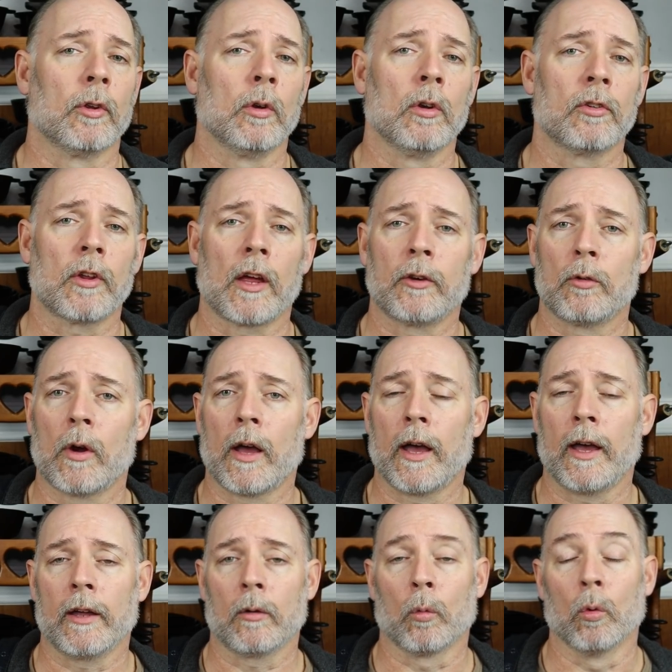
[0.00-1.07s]
soon as I
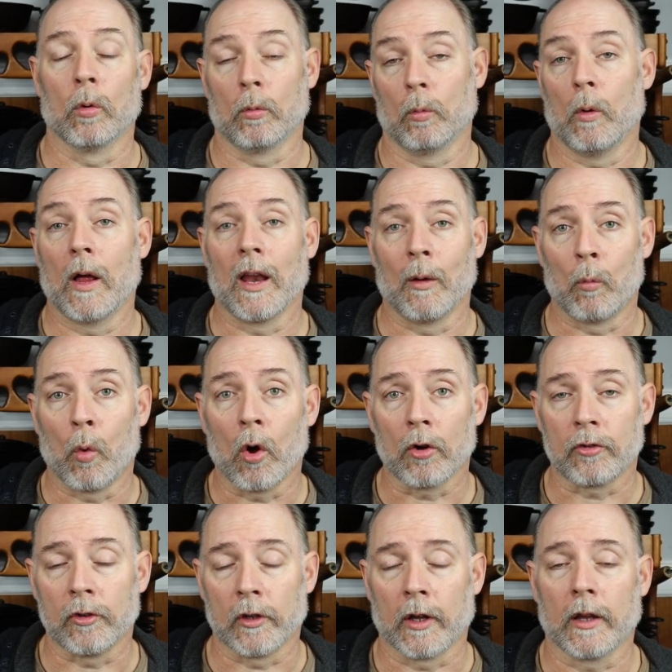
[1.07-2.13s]
dry it while I'm
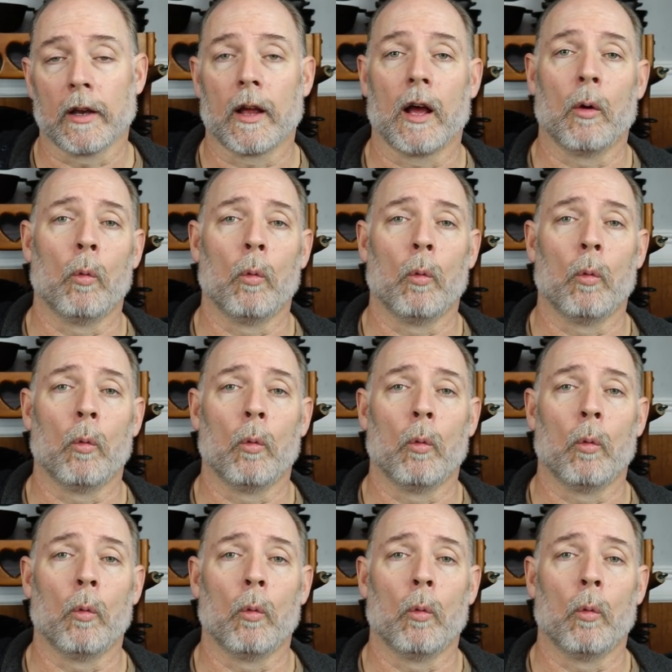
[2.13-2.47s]
washing it,